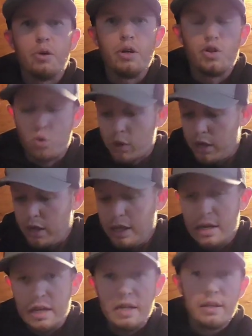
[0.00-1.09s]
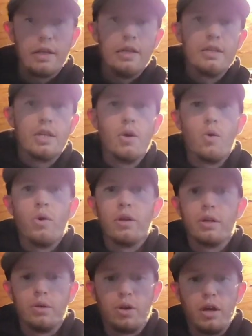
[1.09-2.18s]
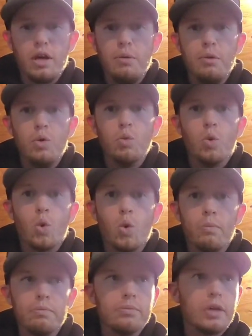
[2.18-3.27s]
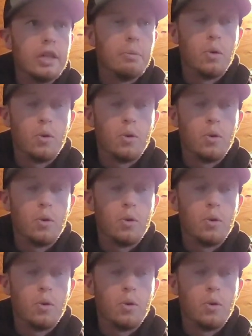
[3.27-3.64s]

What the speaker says: pretty sweet, and it is going to keep you warm in the